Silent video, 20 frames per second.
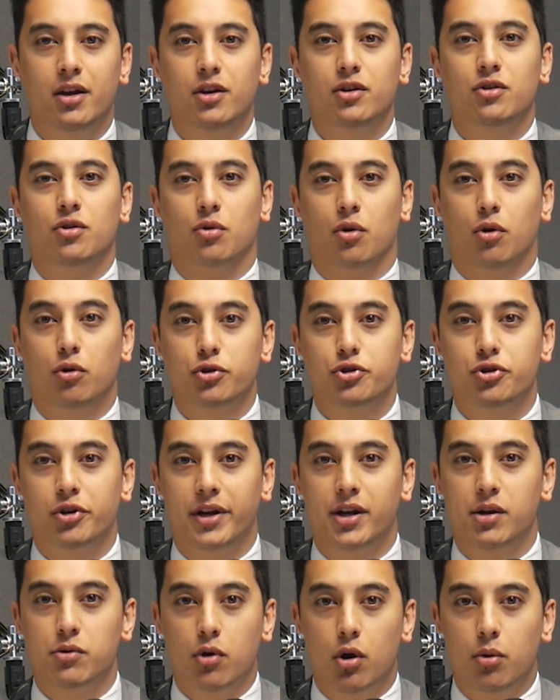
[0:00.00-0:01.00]
Your own
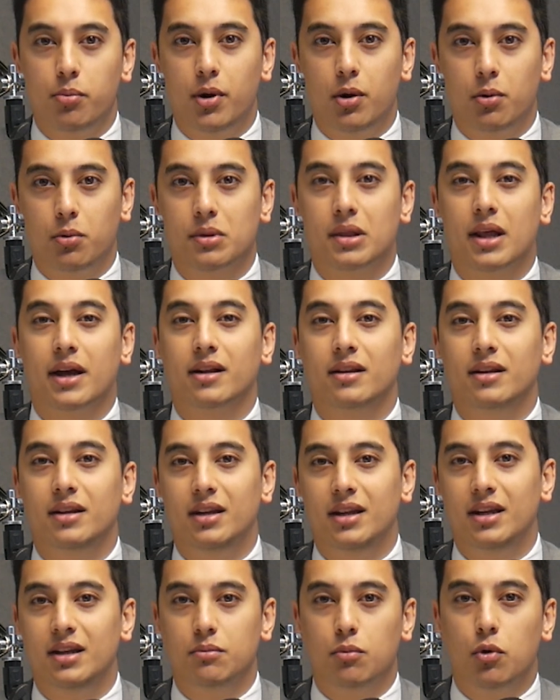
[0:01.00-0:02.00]
trading robot would likely
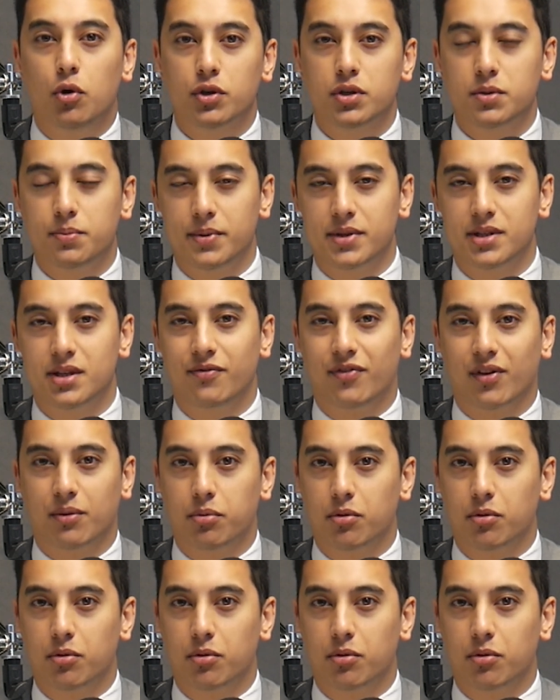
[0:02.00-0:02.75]
need more specific